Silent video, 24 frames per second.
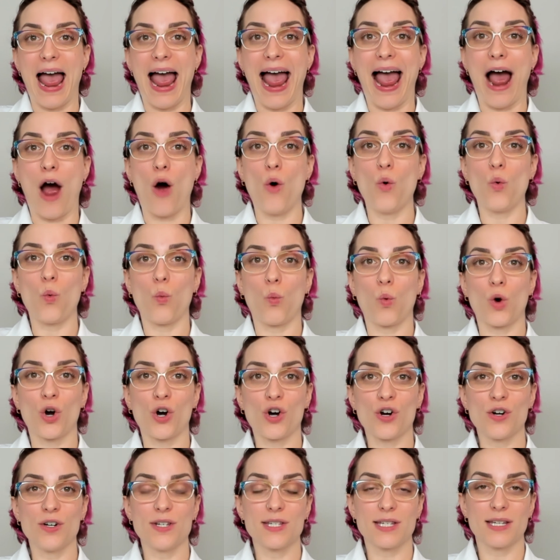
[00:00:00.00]

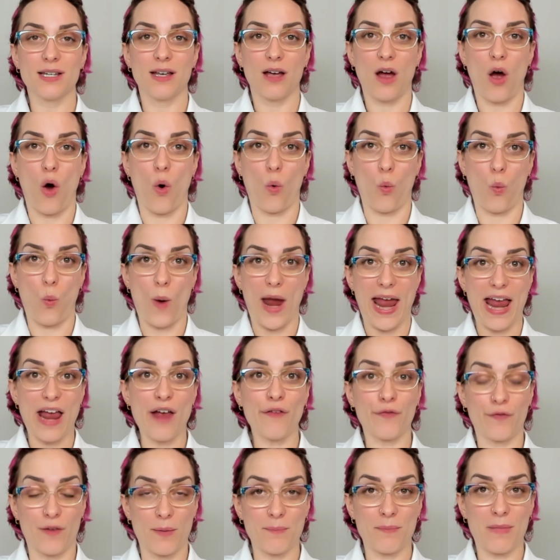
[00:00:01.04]
outwards away
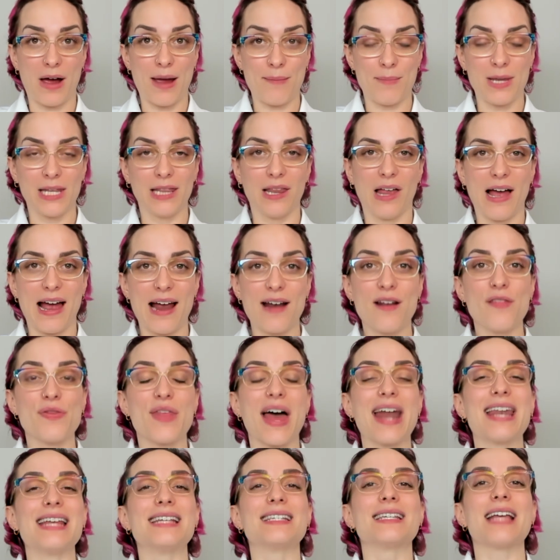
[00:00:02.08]
from my midline,
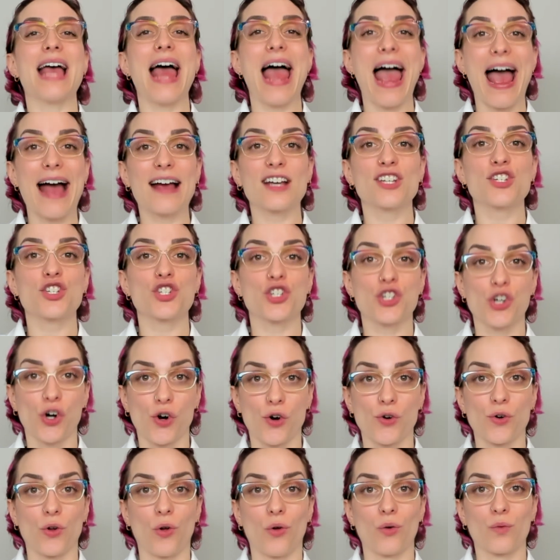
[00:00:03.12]
that is
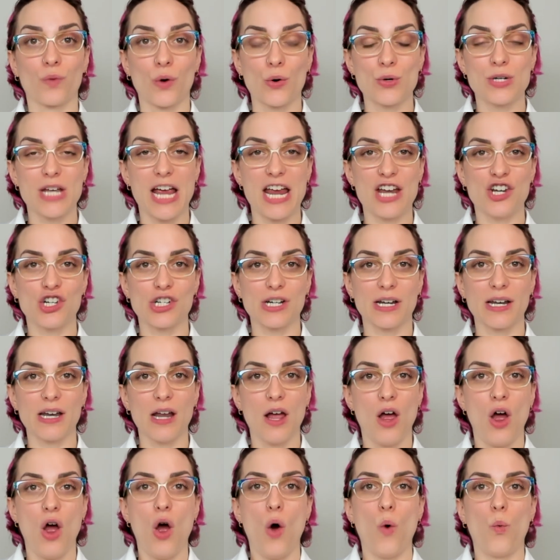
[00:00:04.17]
external rotation.
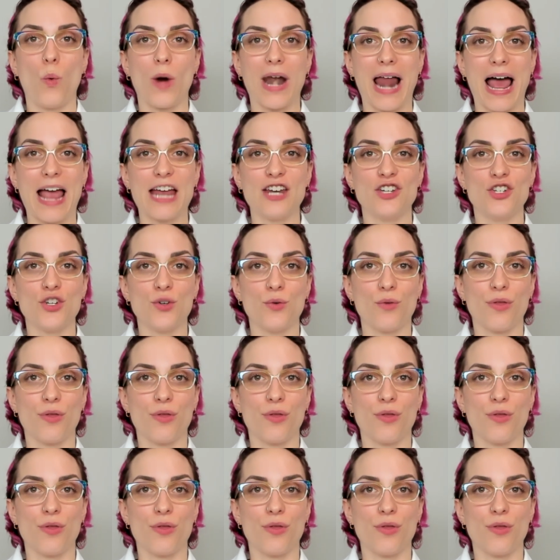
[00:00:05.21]
When I do